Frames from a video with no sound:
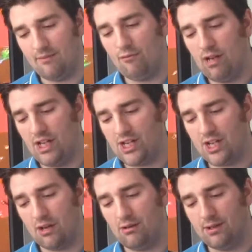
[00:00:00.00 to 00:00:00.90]
It really
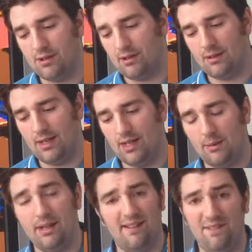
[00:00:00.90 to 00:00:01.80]
showed, you
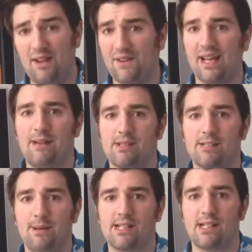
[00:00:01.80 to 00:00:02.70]
know, in the FIFA games
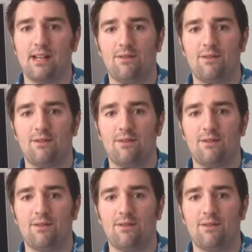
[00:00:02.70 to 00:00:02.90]
especially,